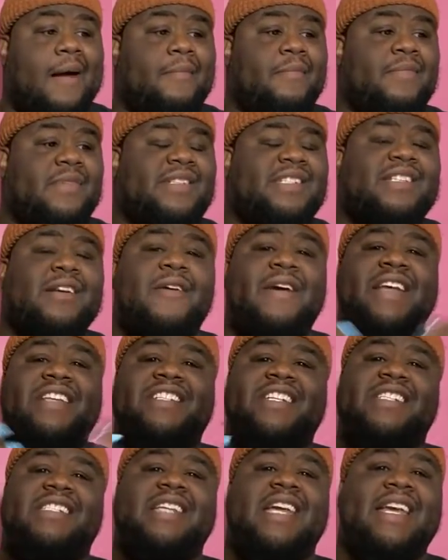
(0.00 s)
So
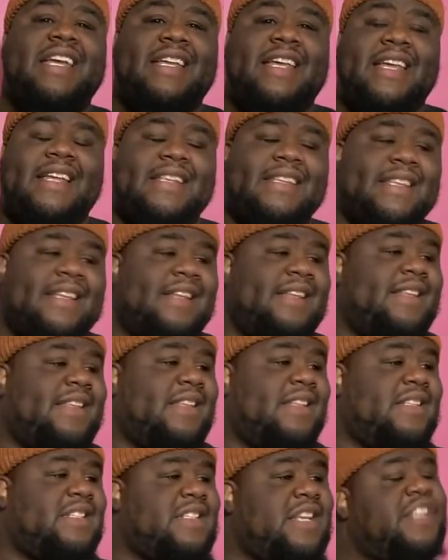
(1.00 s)

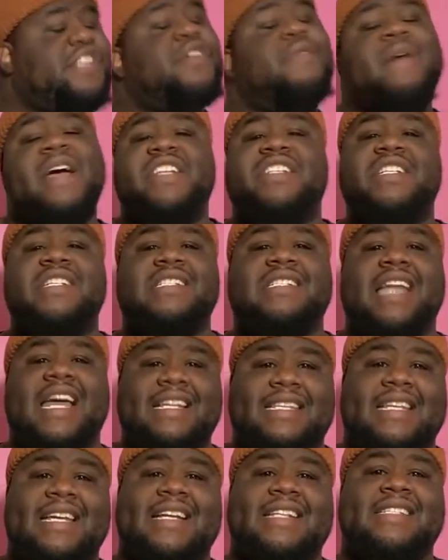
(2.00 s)
situations
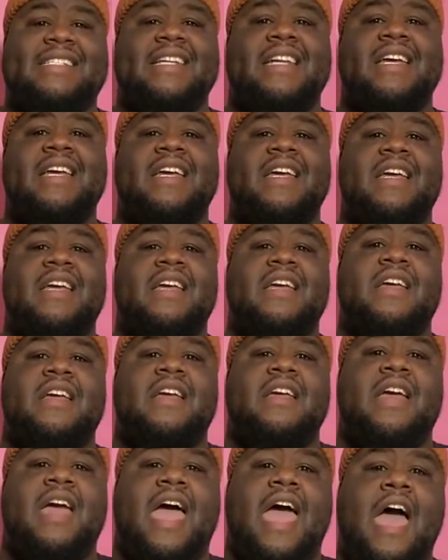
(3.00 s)
like this
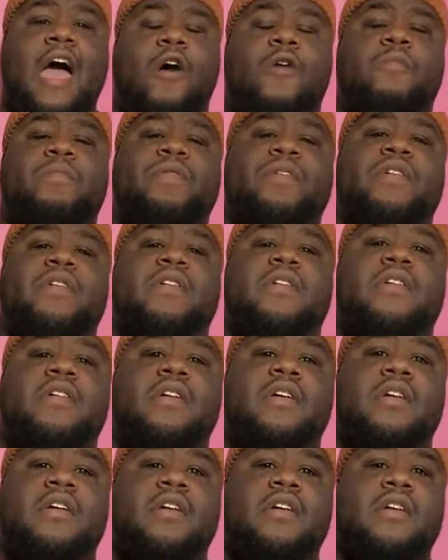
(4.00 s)
help
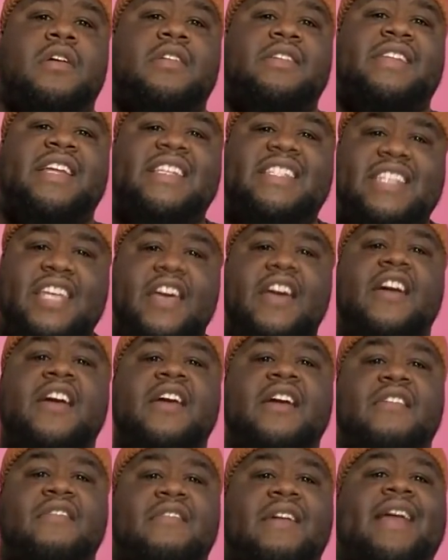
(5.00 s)

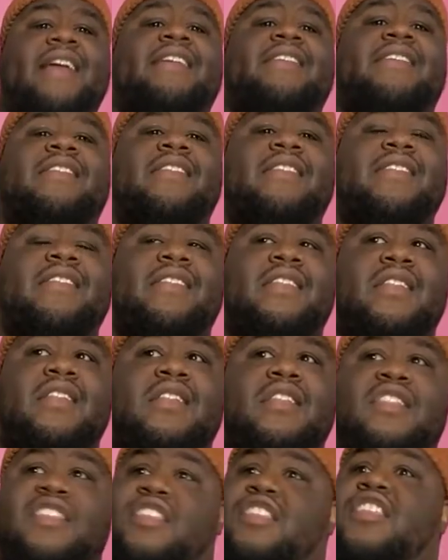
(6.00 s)
deteriorate
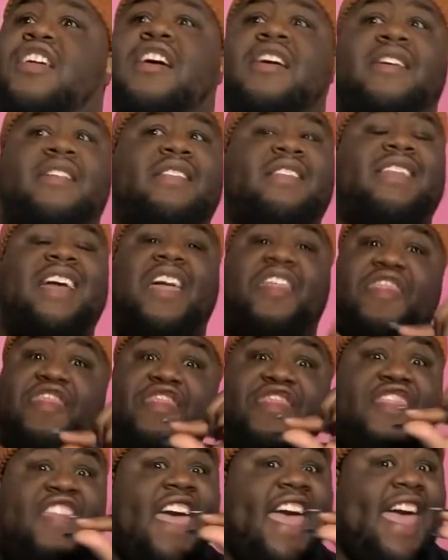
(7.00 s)
the
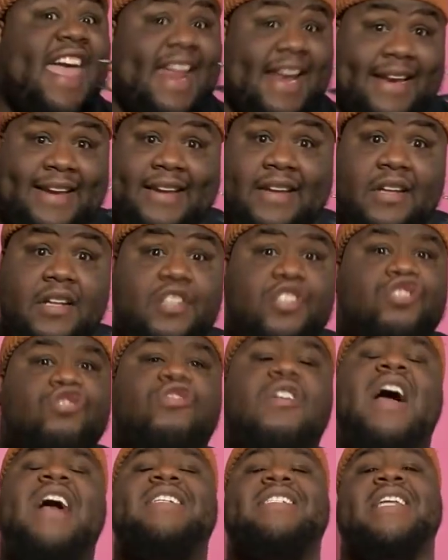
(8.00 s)
thin
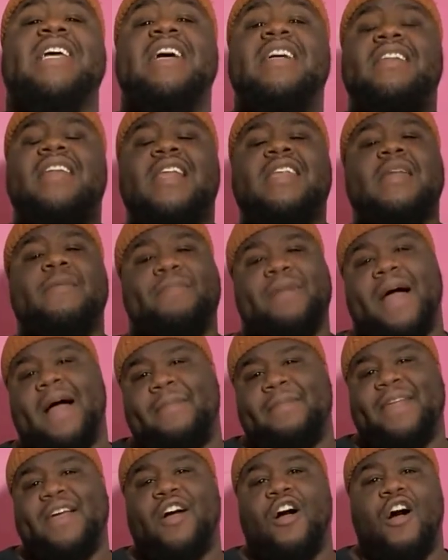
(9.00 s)
trust that the
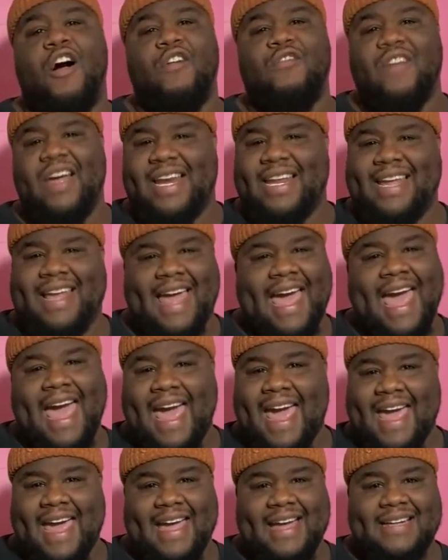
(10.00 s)
public already
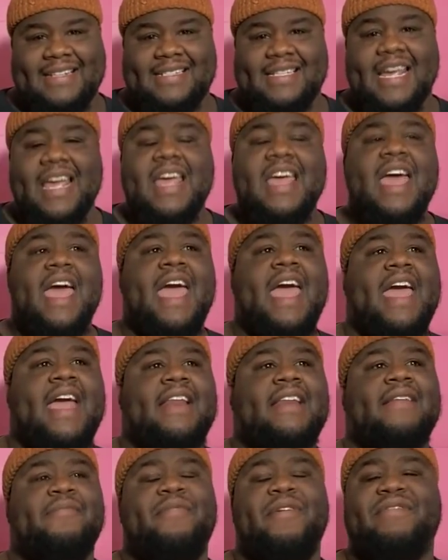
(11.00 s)
has.
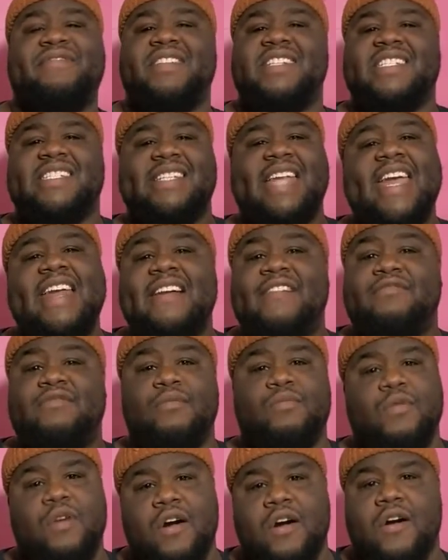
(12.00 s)
And with the state of the
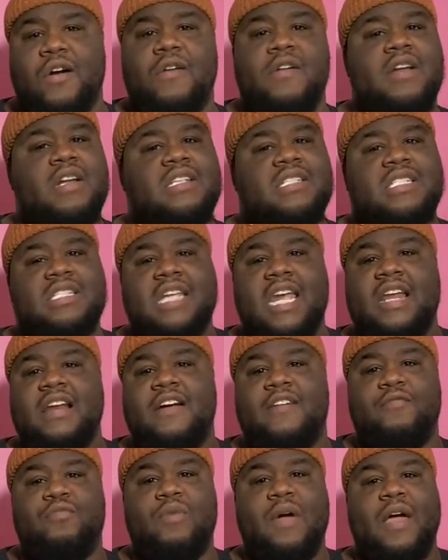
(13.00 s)
world and the state
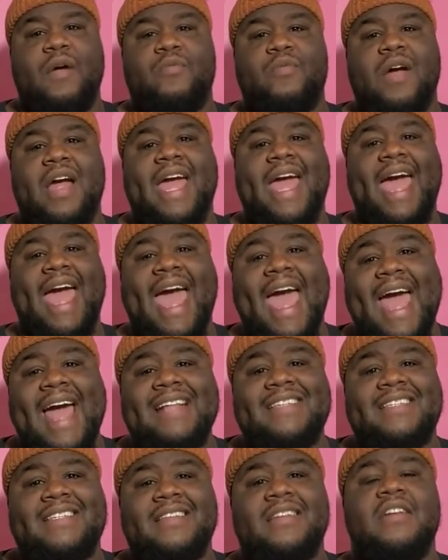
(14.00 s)
of where we're at,